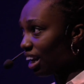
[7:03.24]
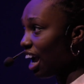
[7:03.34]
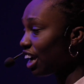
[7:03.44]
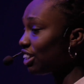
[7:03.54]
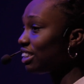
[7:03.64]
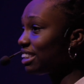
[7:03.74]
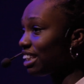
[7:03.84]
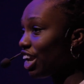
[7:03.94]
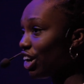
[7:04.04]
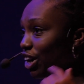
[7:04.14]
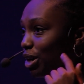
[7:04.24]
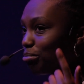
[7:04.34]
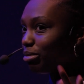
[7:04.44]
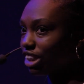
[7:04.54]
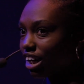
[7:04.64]
I could hear
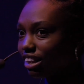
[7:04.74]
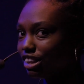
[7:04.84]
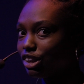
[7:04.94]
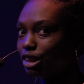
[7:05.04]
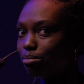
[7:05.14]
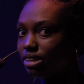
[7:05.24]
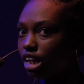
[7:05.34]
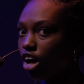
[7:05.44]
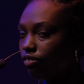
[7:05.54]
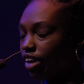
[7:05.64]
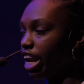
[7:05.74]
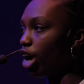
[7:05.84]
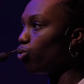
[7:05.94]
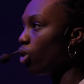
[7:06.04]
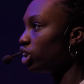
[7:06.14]
him chuckling to himself, and
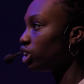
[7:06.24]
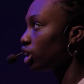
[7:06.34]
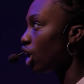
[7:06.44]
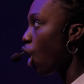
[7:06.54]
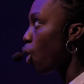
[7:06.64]
I wondered